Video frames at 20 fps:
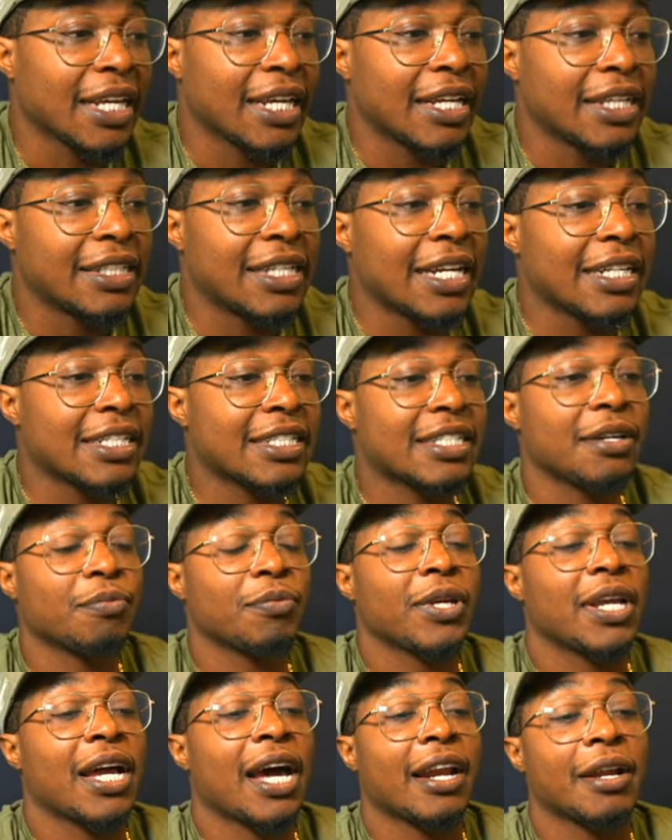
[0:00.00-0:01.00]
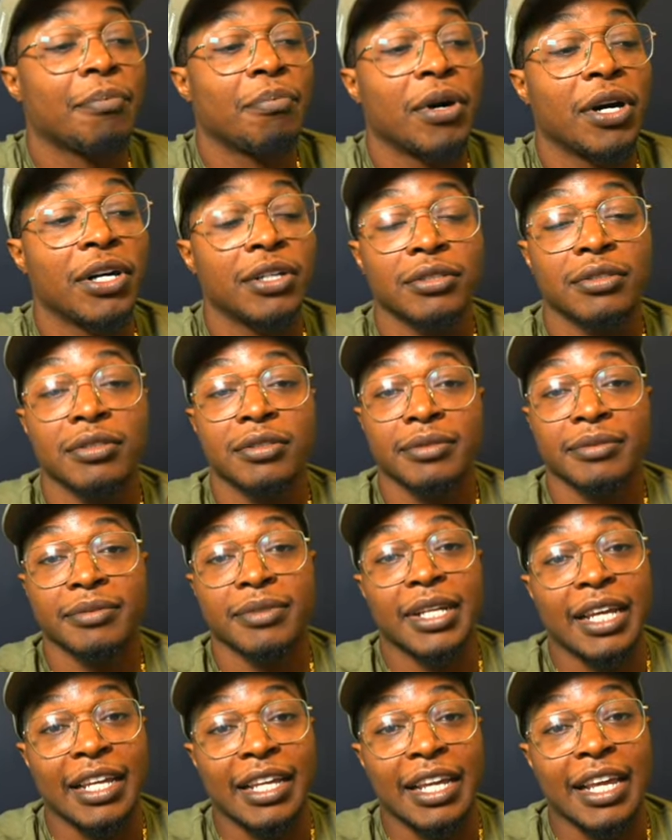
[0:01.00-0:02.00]
Next up, we got a bundle.
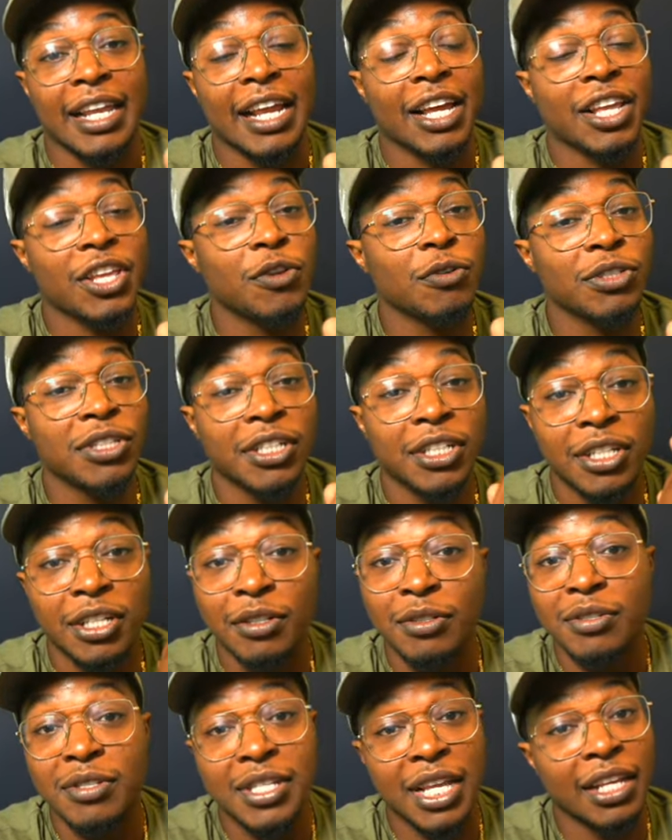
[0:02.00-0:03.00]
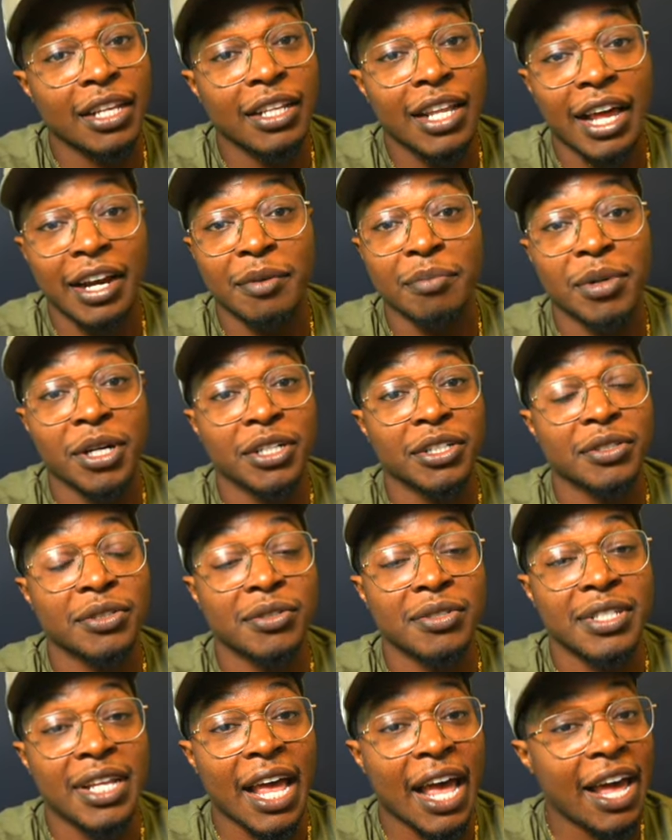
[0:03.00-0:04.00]
And I usually don't sell a lot of
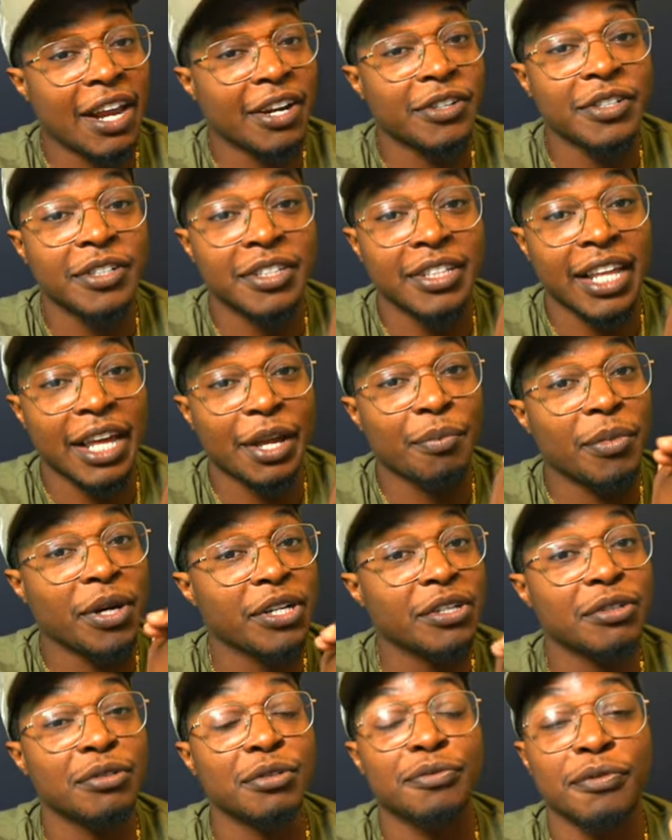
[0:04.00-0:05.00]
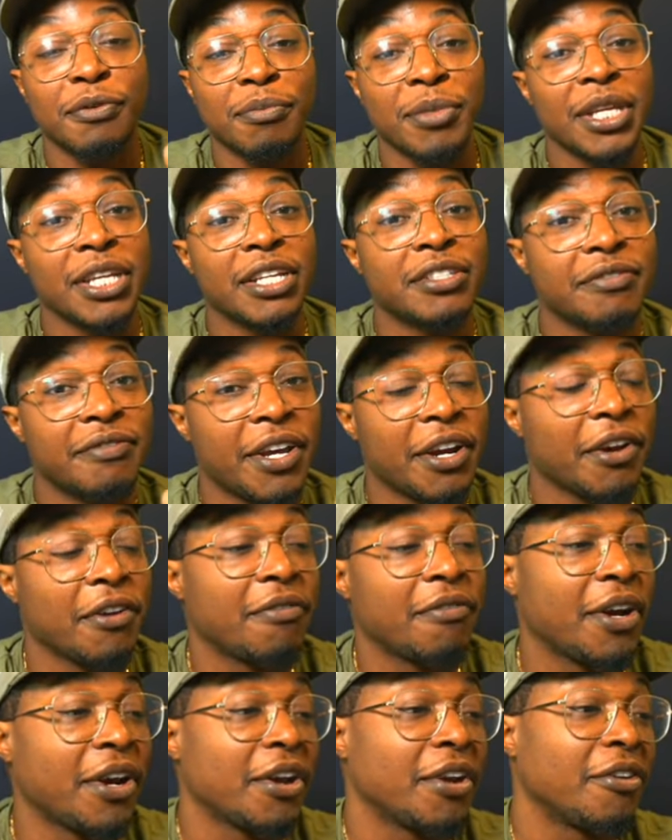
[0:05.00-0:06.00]
bundles at all. Like, bundles for me is very,
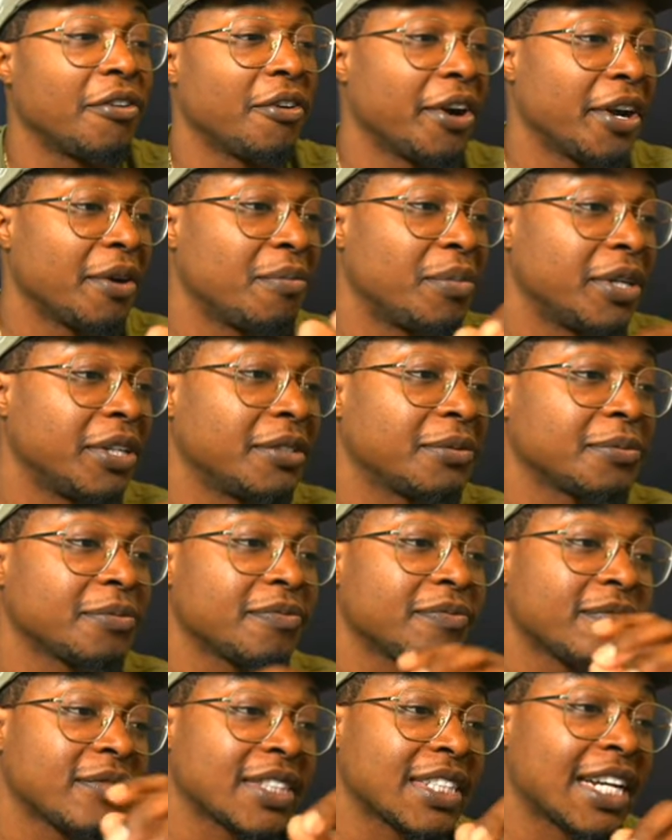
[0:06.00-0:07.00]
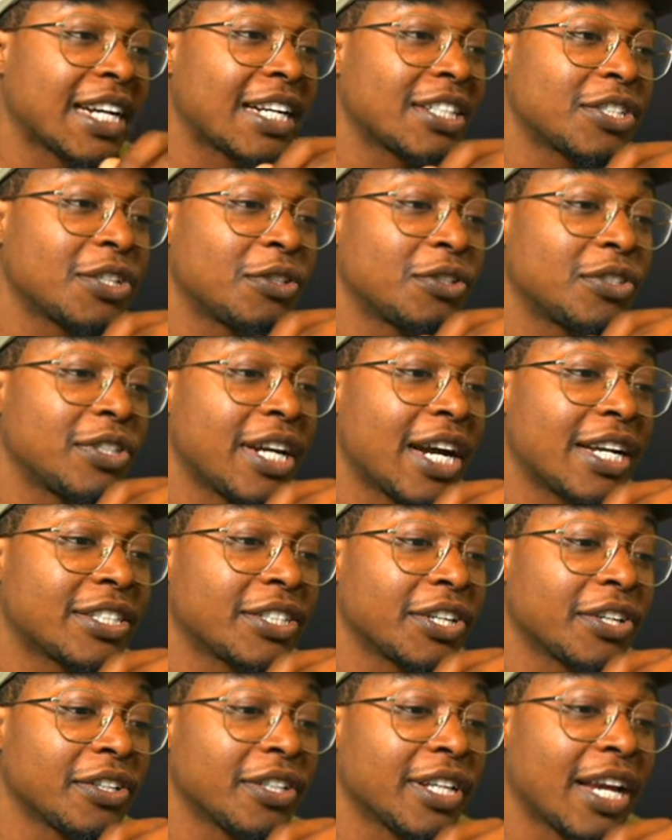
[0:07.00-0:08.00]
very rare, but... like I told you guys
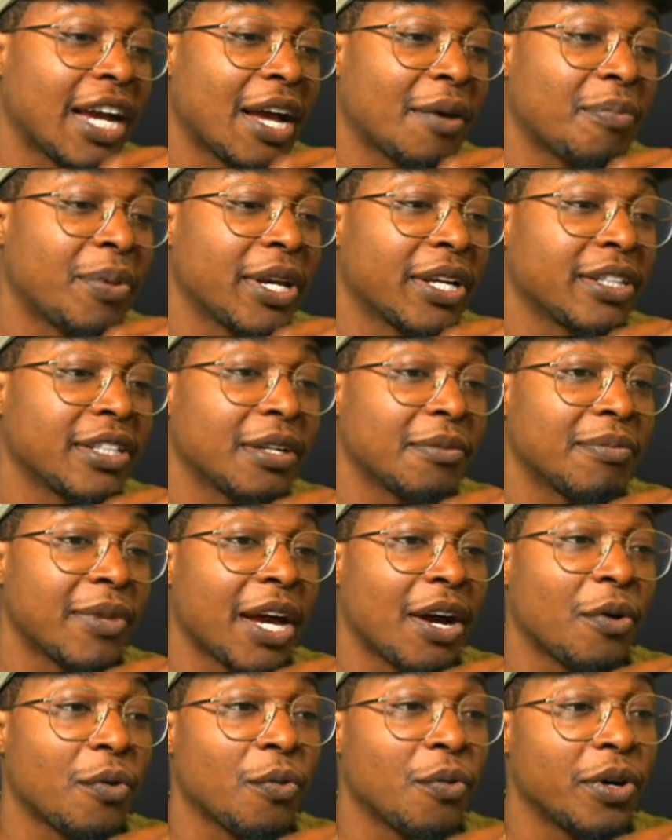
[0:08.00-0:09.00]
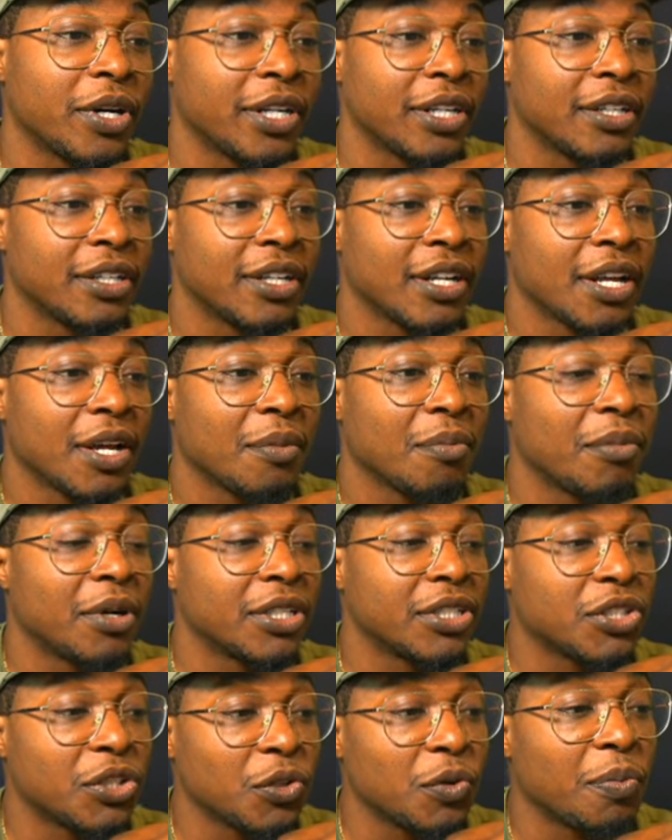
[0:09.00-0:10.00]
earlier, I picked up not one,
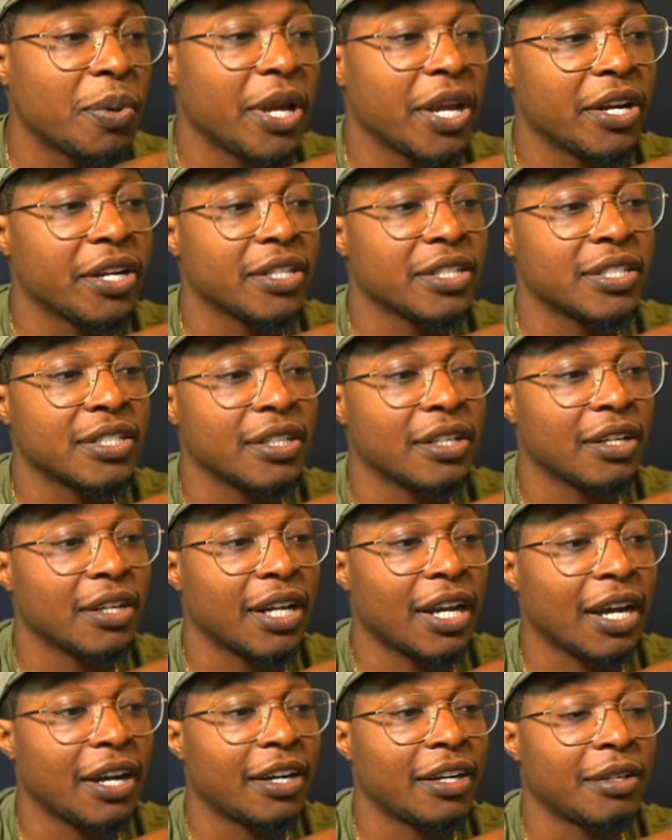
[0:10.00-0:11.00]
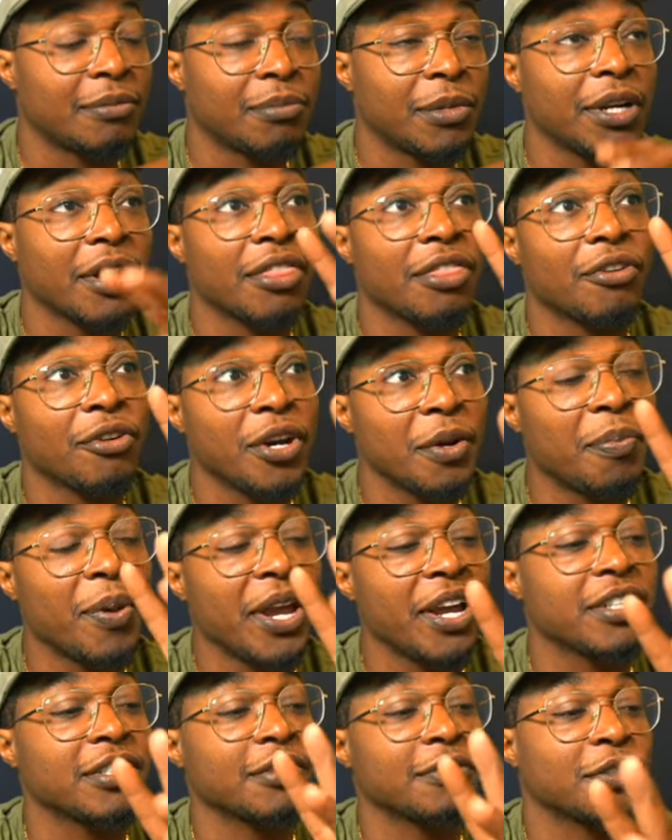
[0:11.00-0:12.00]
but two pairs, uh, but three
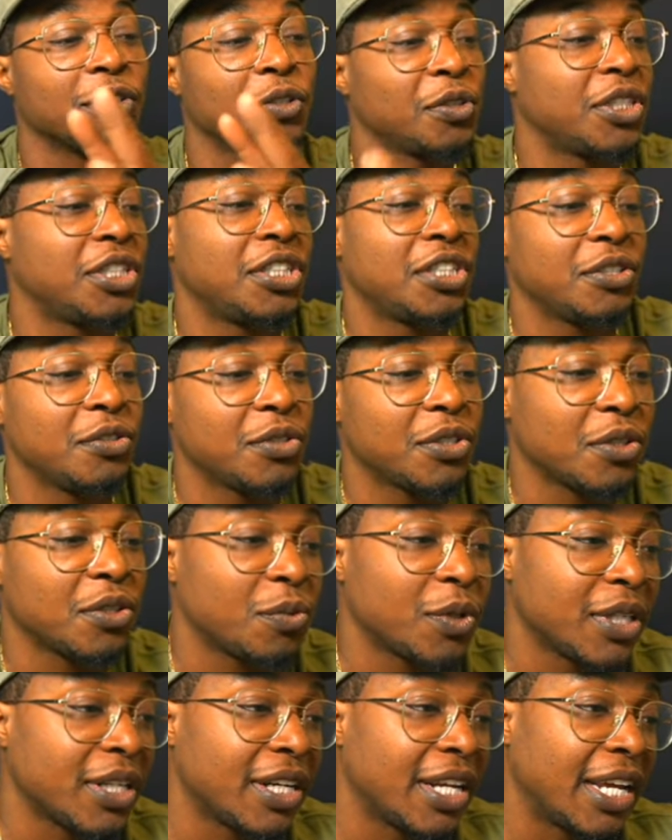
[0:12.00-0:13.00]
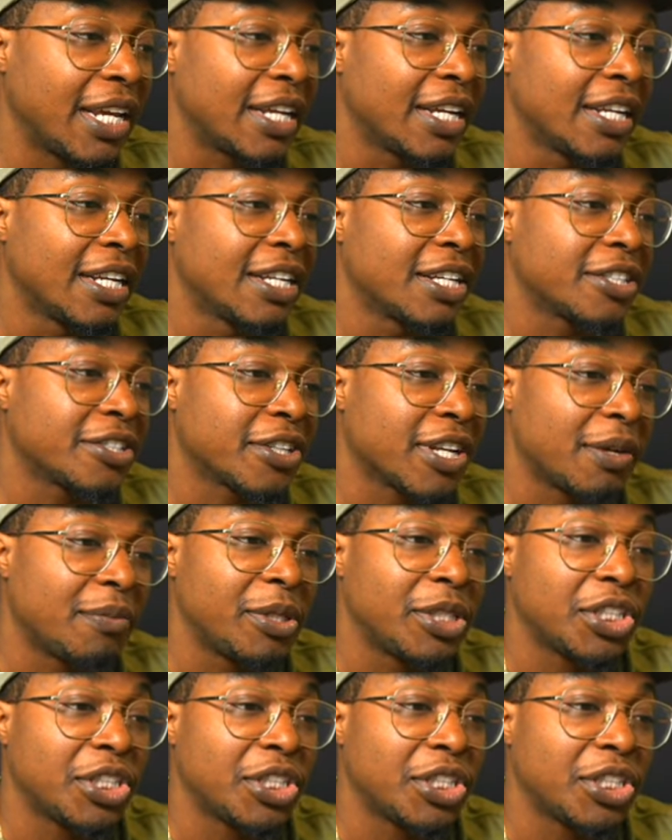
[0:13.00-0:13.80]
pairs of Gucci shoes in one day. So let me